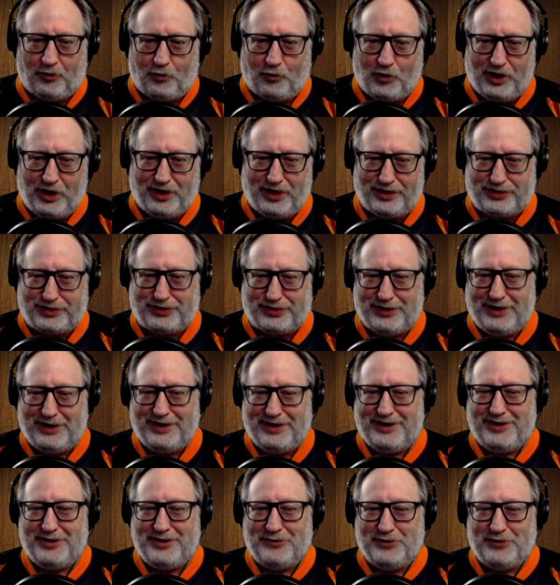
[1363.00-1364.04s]
with,
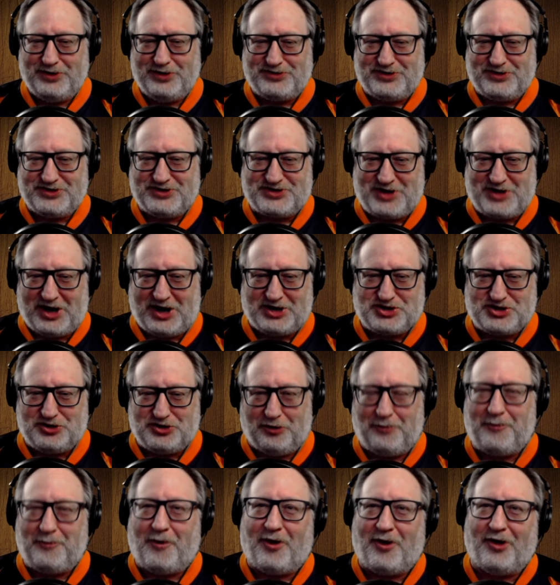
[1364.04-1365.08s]
with
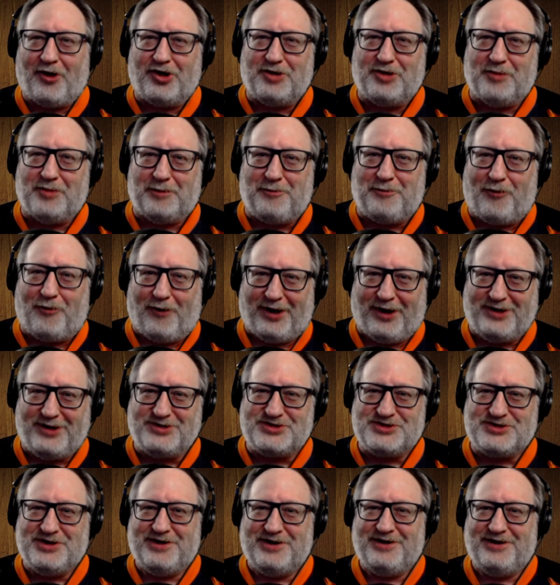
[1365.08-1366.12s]
discussional argument
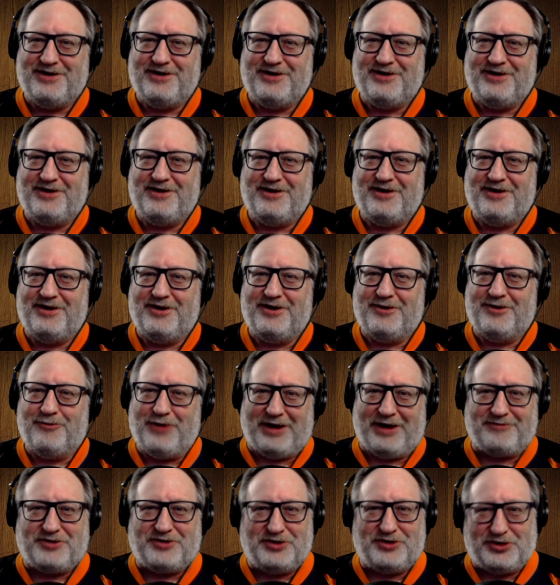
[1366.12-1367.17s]
points, we
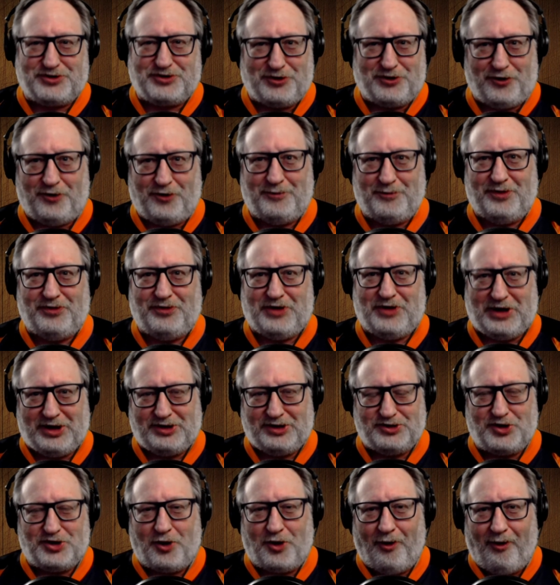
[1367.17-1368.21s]
have to determine the
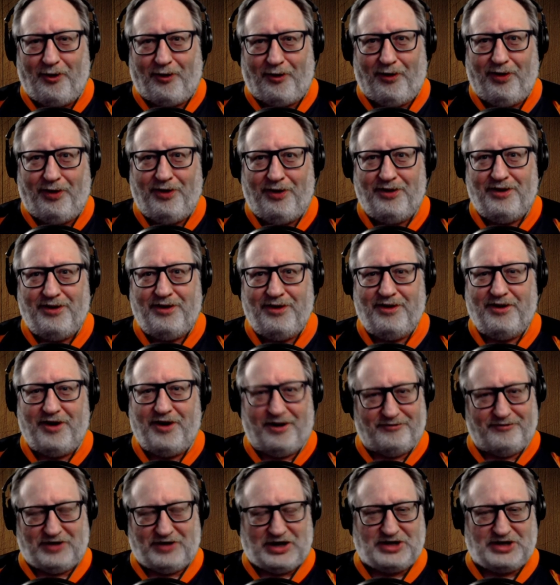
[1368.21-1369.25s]
end goal
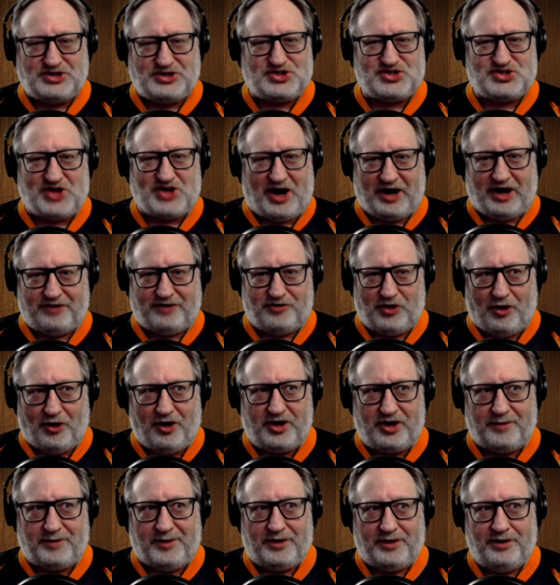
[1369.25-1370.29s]
of each side of the
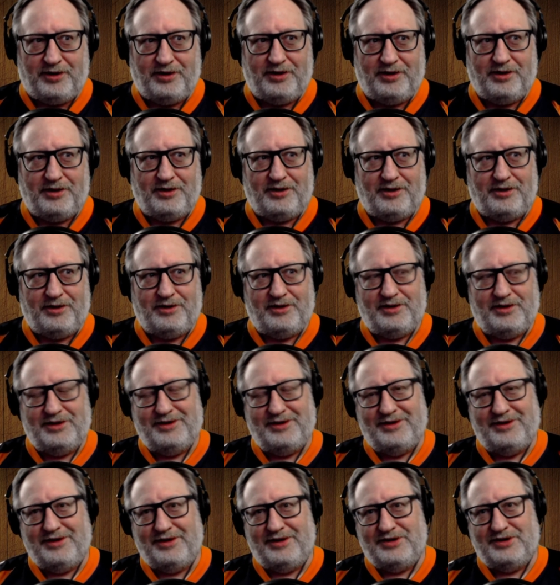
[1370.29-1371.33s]
argument.
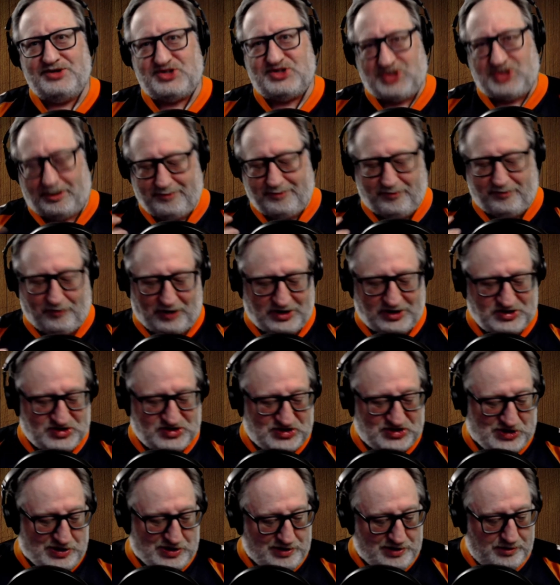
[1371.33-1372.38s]
Some of
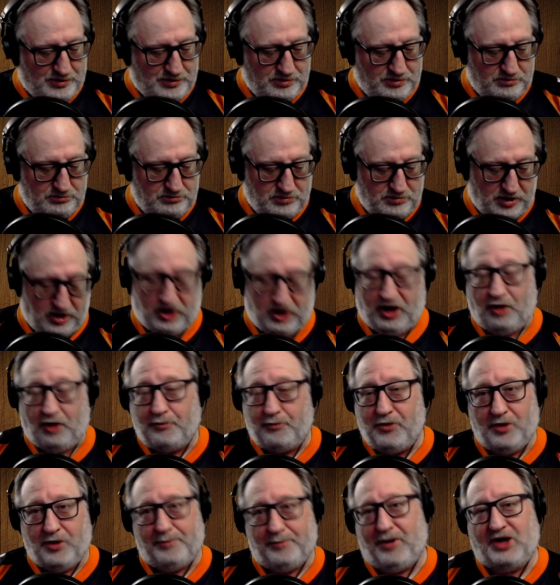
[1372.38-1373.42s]
us, and I'll
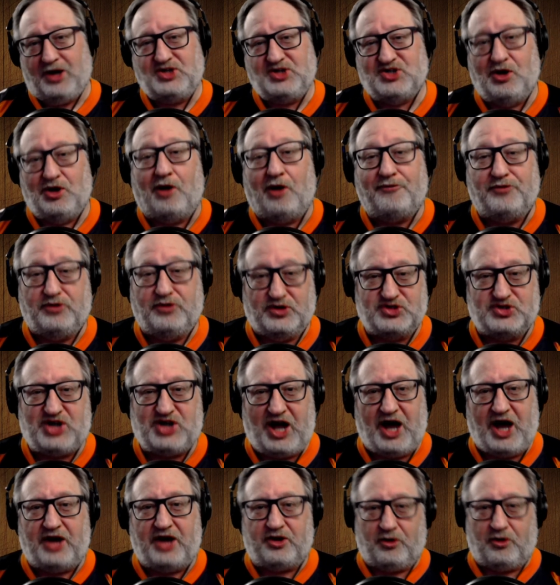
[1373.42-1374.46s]
put myself in this
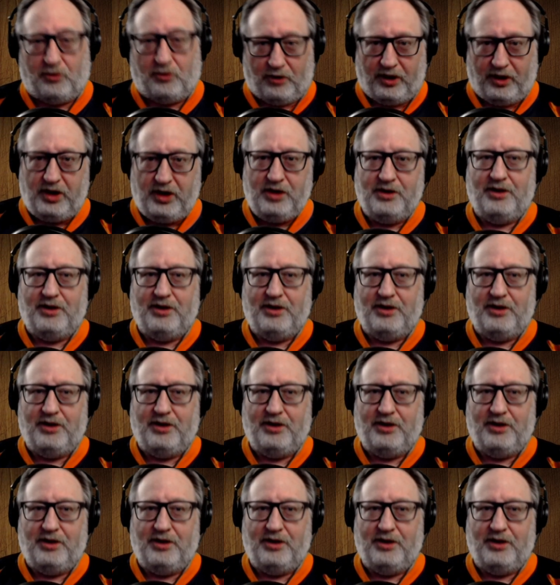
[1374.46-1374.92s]
category,